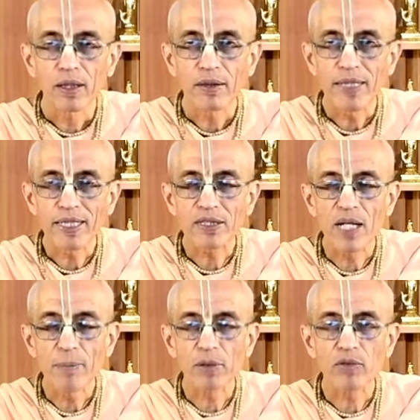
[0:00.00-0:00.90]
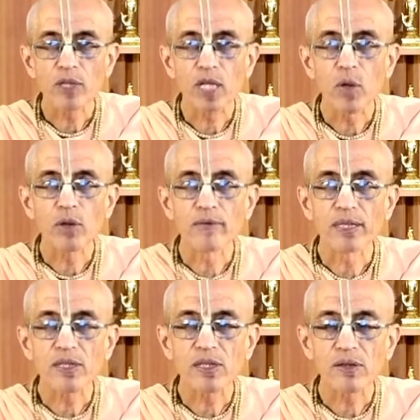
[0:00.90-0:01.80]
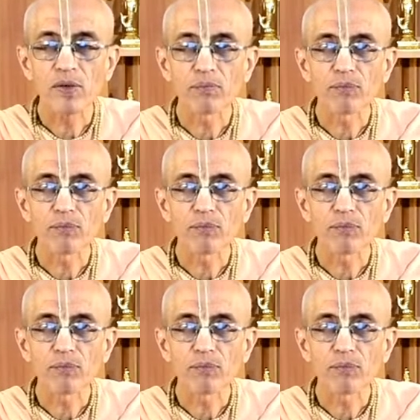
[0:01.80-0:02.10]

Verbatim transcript: the example of the Kauravas,